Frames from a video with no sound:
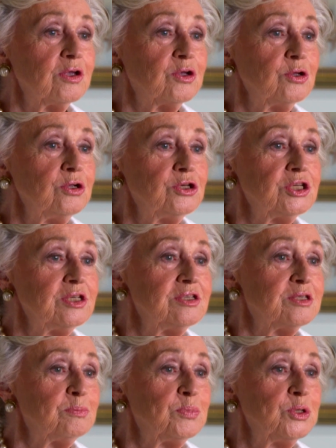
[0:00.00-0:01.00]

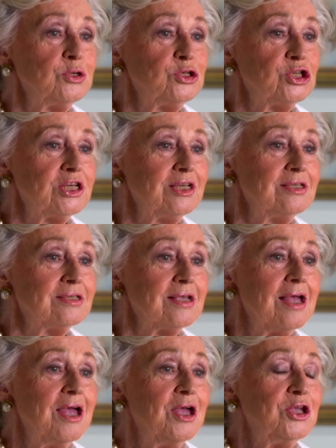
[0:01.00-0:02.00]
Gucci's, the Pucci's,
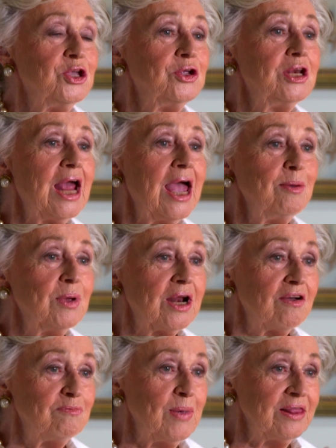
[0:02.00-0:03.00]
you name it,
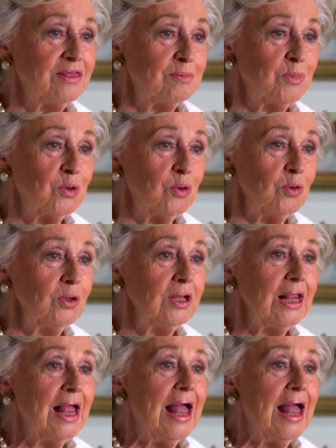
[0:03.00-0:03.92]
I've met them all.